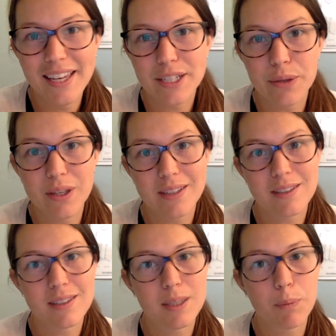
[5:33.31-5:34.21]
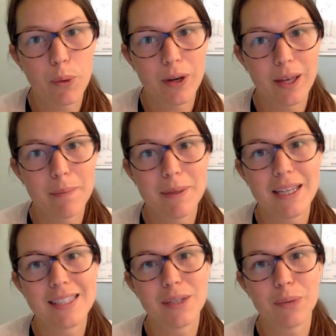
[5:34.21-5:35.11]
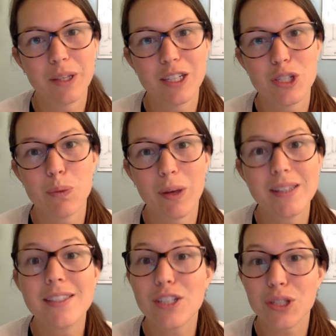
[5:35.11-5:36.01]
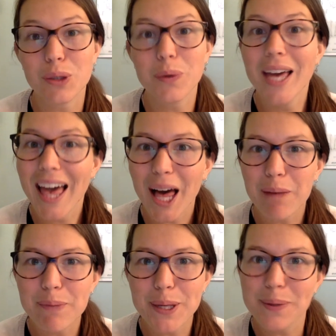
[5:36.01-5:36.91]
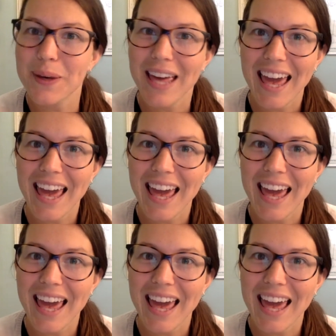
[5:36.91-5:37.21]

do things to support it because it really just wants to help you.